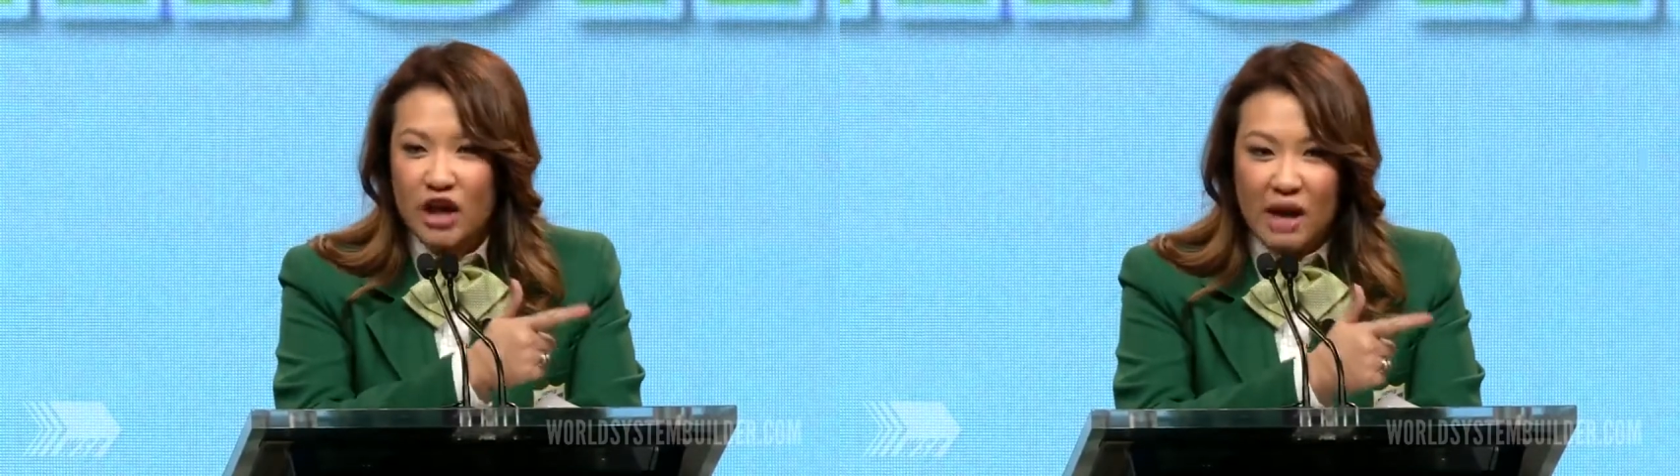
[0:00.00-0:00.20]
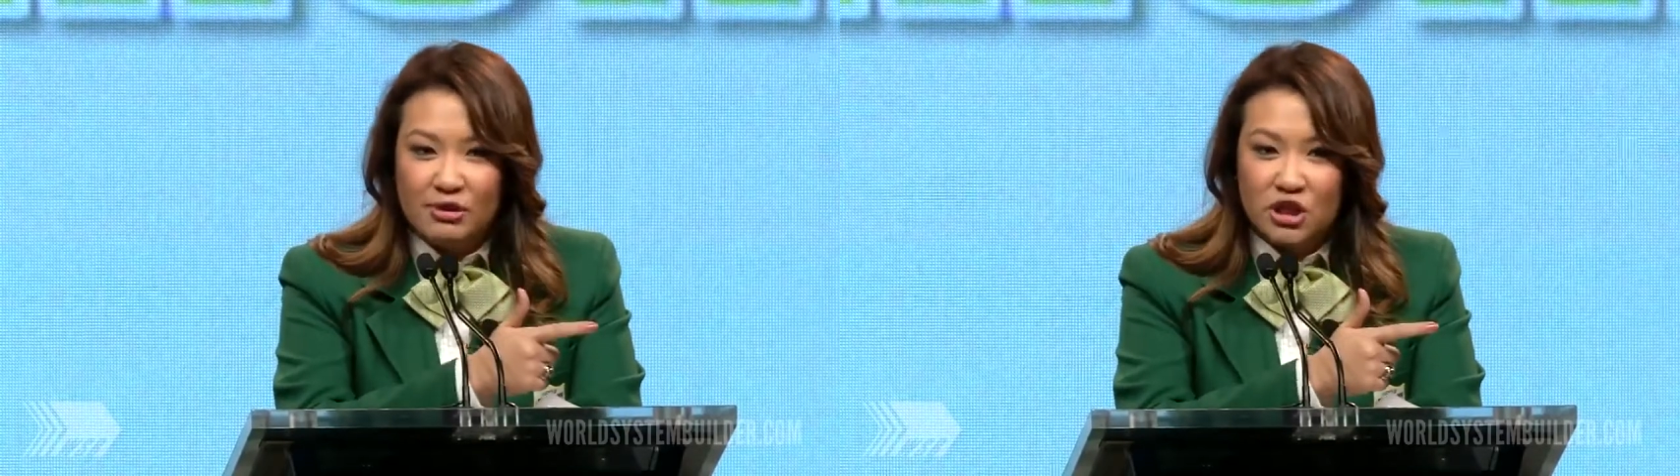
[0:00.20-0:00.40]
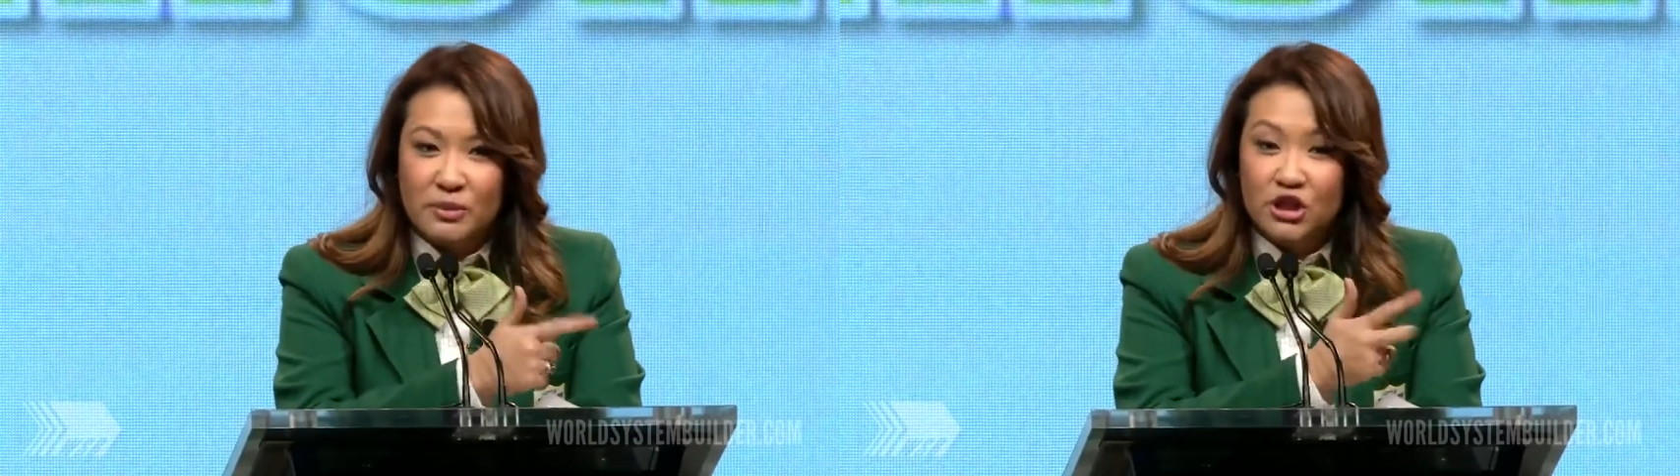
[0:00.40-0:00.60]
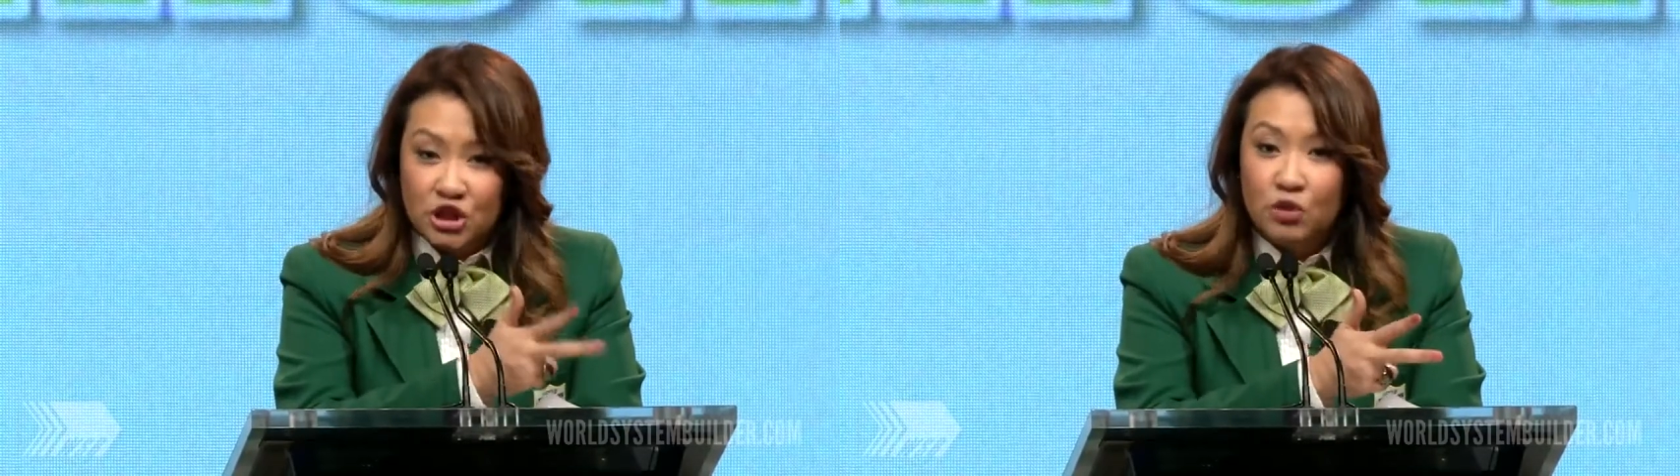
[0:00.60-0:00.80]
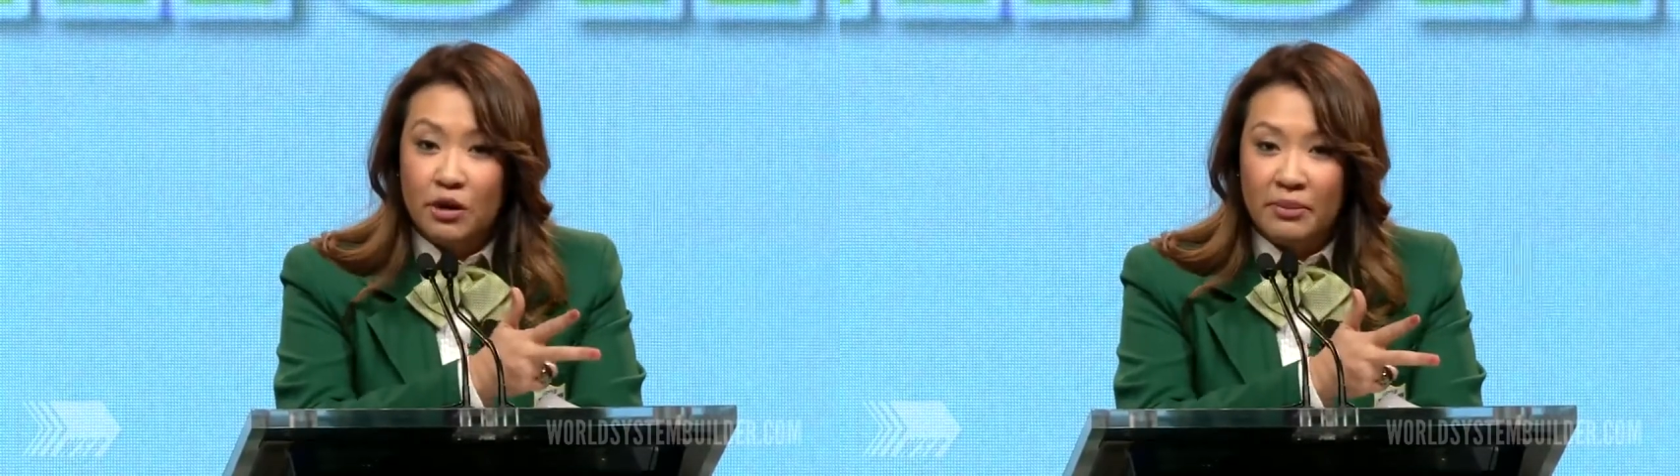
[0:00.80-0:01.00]
able to be
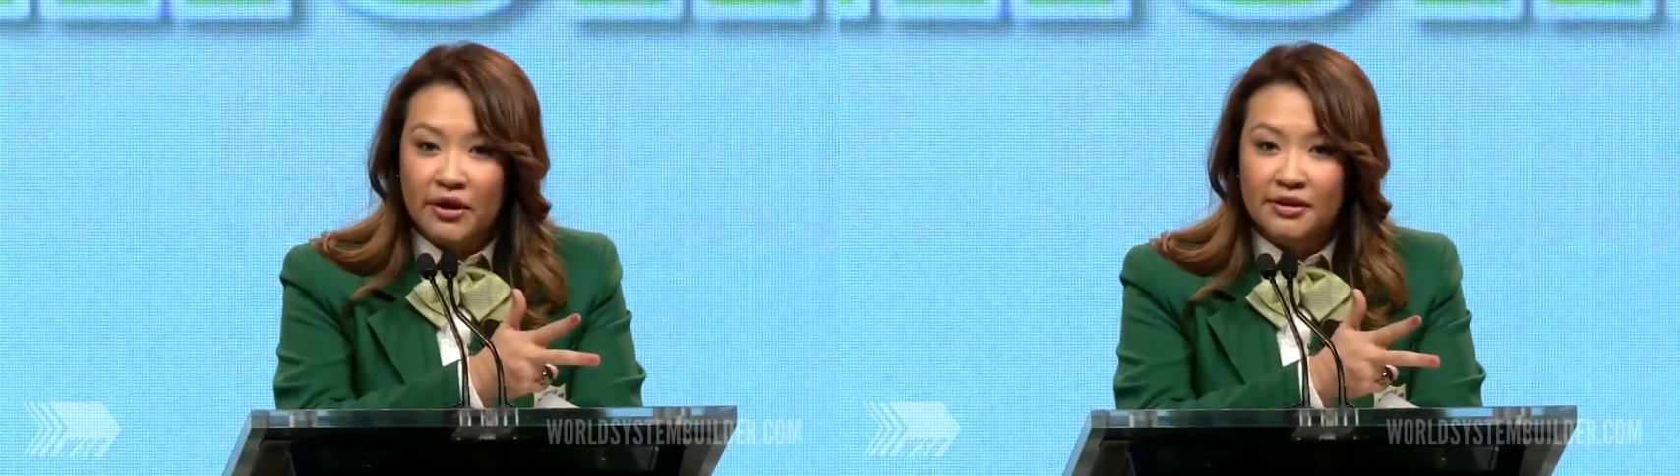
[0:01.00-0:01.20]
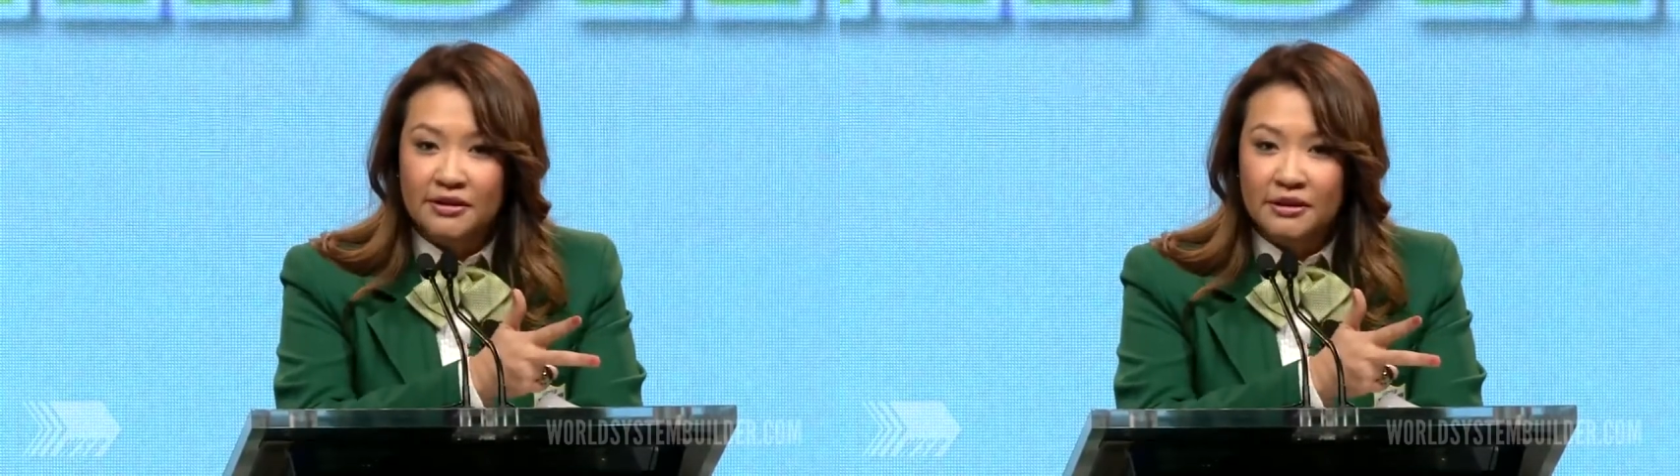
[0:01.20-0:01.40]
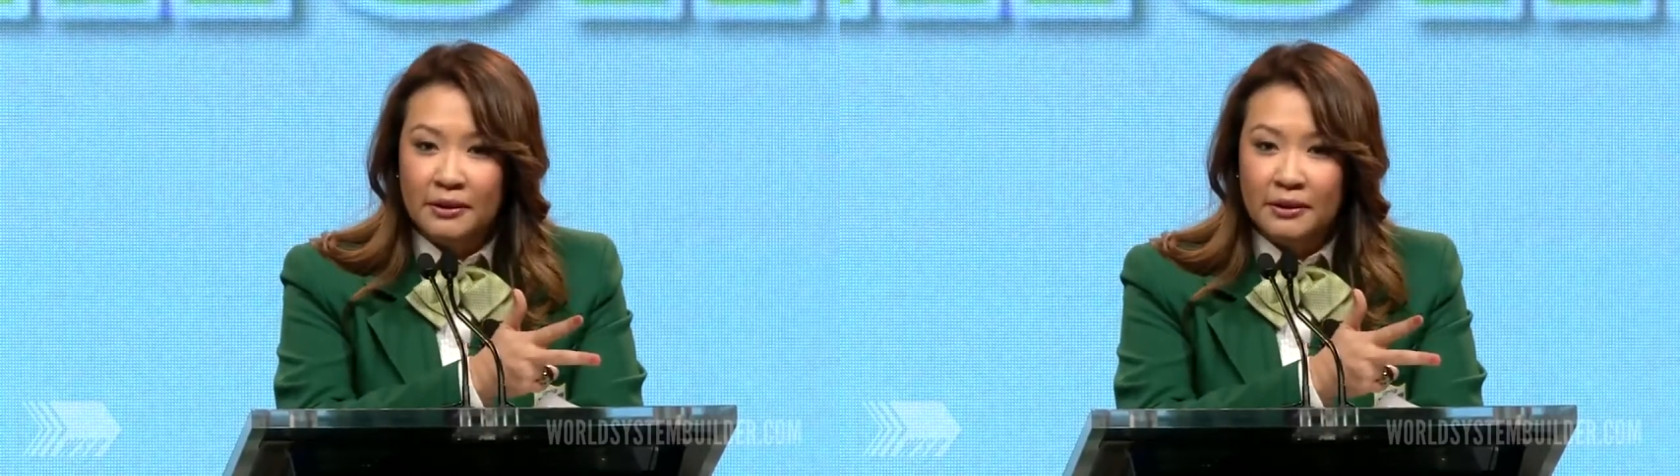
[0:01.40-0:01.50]
doable,